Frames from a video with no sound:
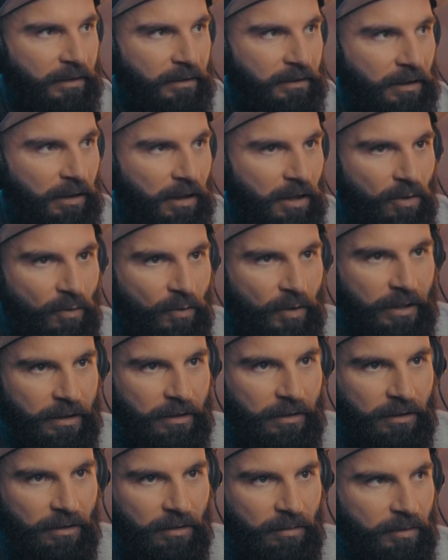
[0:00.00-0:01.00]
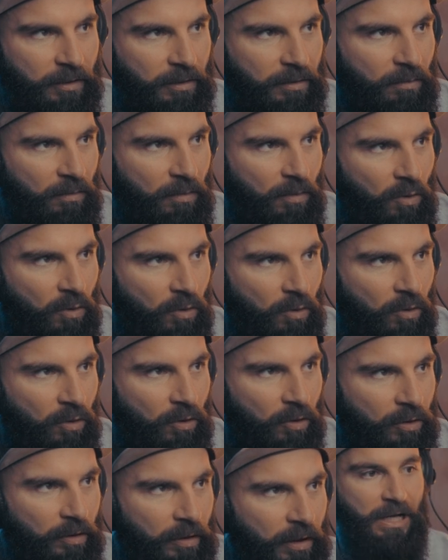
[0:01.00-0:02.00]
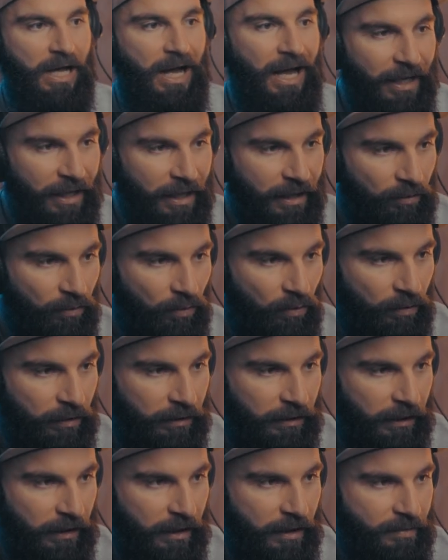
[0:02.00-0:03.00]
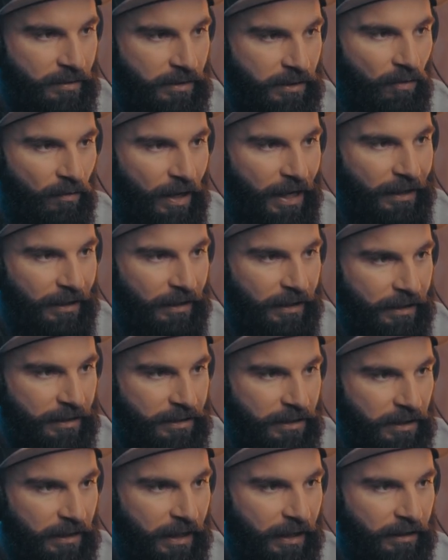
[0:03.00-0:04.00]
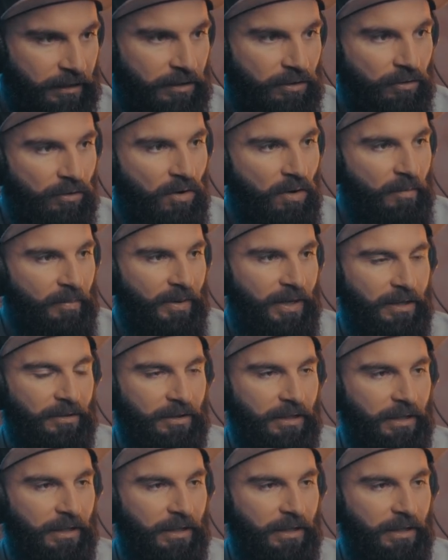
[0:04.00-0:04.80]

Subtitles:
the glow in a little bit more. Highlight all the clips, right click, select new compound